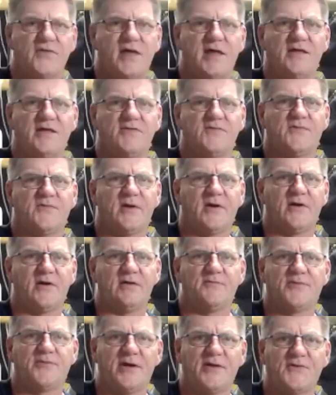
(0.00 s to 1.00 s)
very
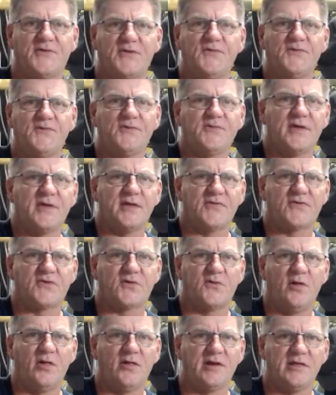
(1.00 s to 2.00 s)
impressive. That's
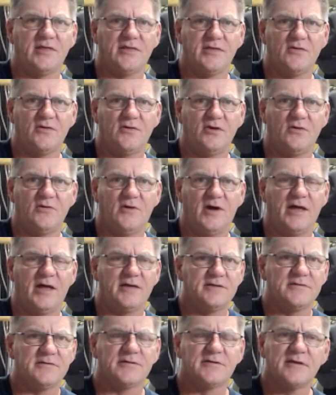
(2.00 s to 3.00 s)
quality all the way.